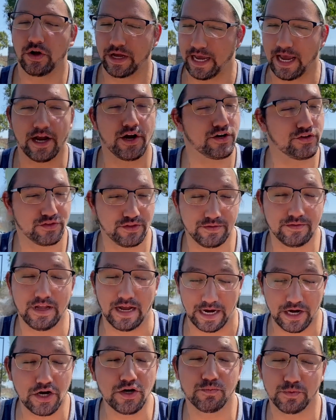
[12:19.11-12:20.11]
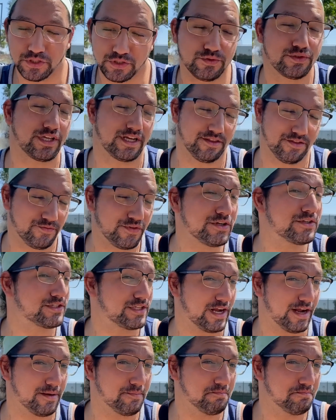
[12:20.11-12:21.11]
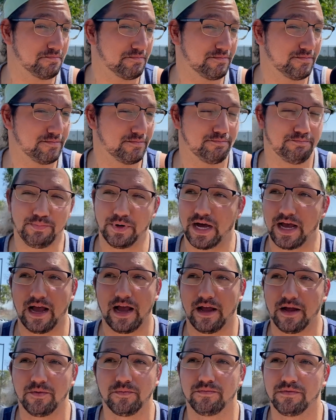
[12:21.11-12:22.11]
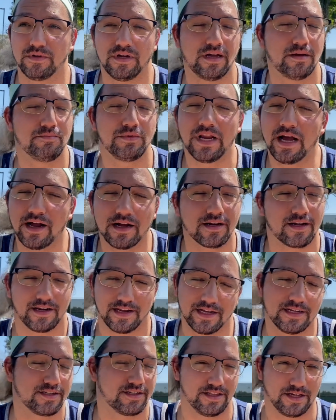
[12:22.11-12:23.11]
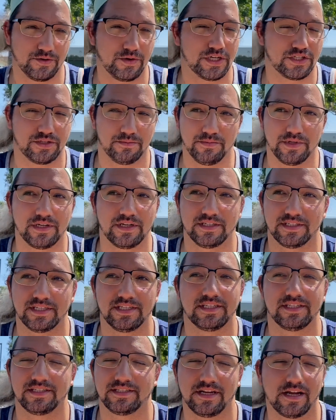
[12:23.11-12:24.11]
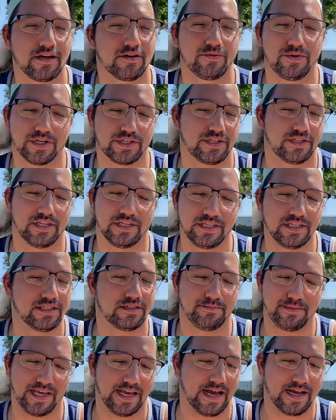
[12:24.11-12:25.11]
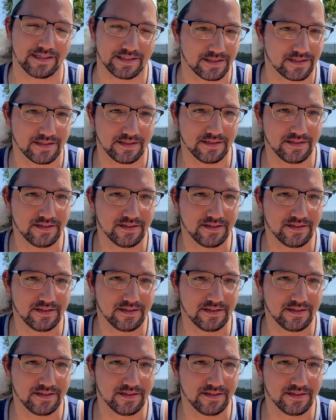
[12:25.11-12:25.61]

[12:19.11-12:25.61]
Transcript: Okay, I heard I heard what you said the first time, but I am not going to answer that question because it is not a question that needs to be asked.